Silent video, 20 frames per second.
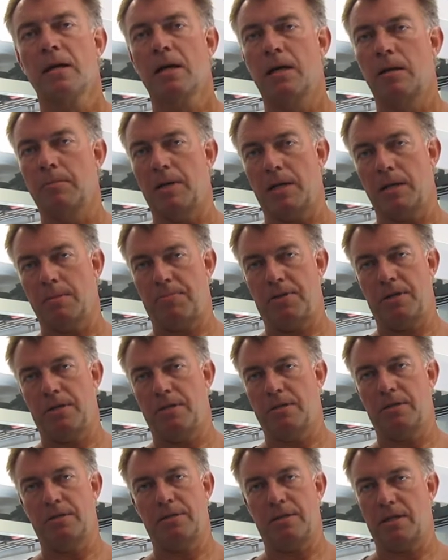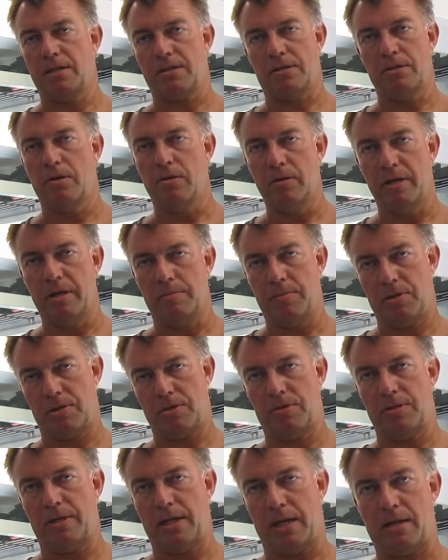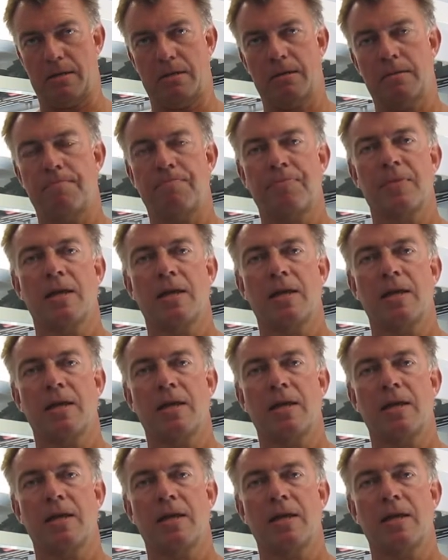In my opinion, there's no limit to that.